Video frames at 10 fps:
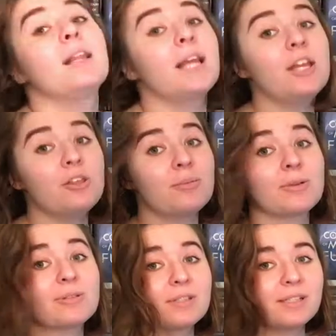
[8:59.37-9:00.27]
I like The
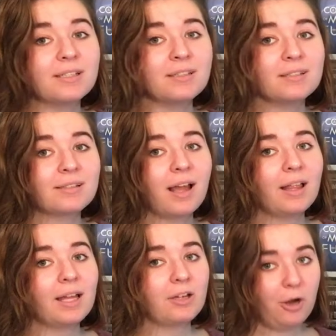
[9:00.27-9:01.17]
Merciless. I
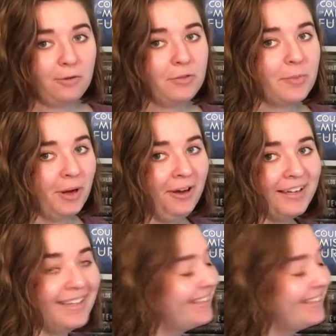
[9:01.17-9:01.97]
like Carve the Mark.